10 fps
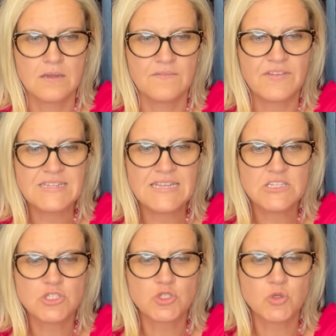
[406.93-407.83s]

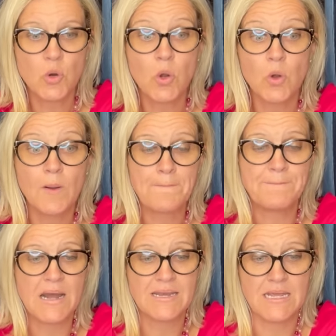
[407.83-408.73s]
Vintage Troll
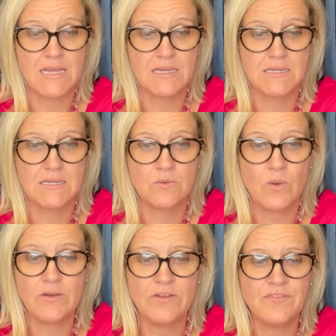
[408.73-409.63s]
Bunny.
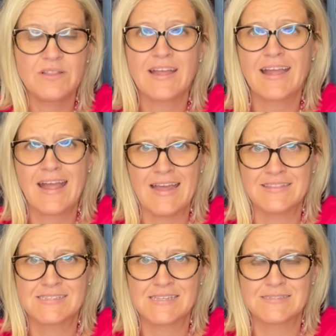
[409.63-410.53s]
Why do I feel like I
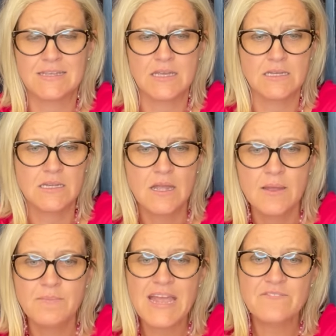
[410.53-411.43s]
had this as a kid?
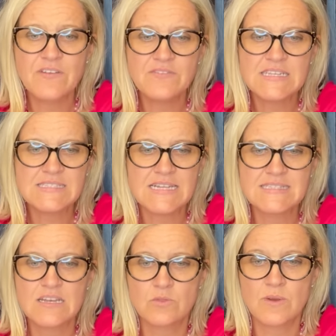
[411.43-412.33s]
Paid 50
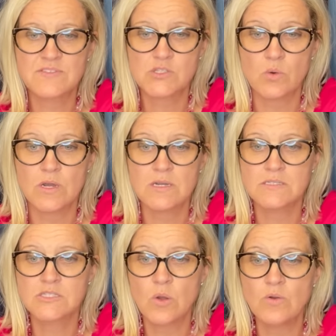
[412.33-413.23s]
cents at a thrift store,
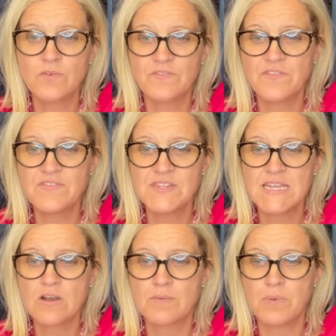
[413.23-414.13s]
sold for
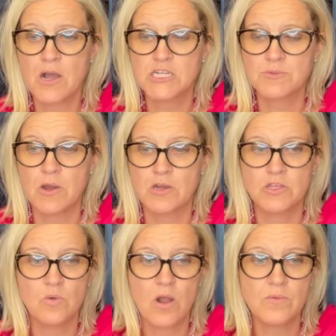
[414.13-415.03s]
15 on
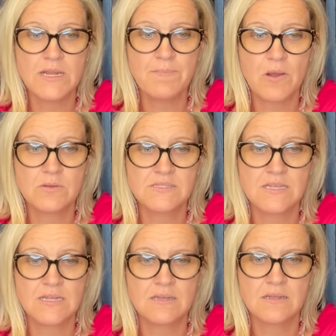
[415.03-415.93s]
Poshmark. You already
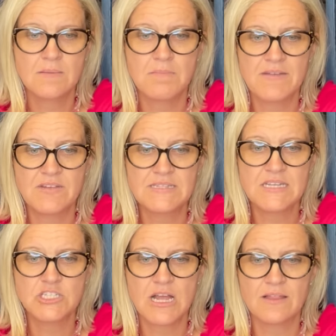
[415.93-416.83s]
posted my
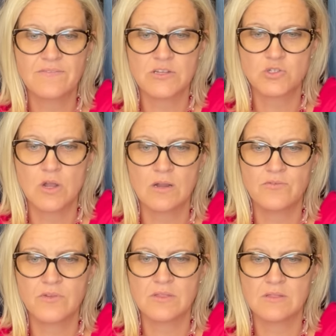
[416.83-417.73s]
vintage elephant trunk
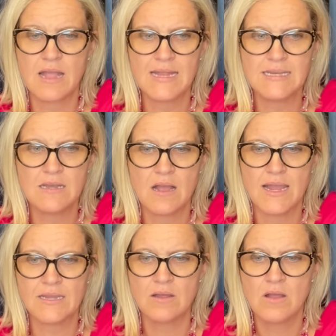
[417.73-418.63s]
for
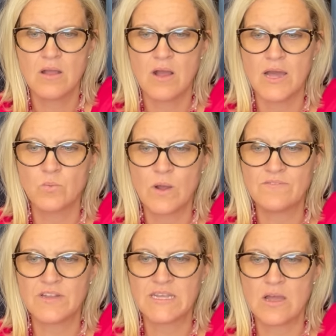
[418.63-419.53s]
99 on
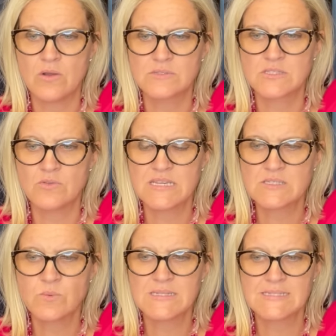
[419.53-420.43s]
one video, so
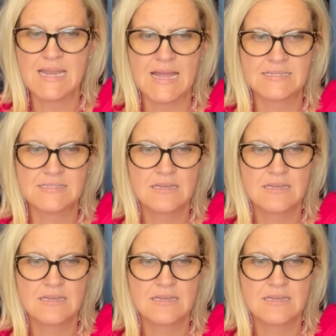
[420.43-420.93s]
this one's next.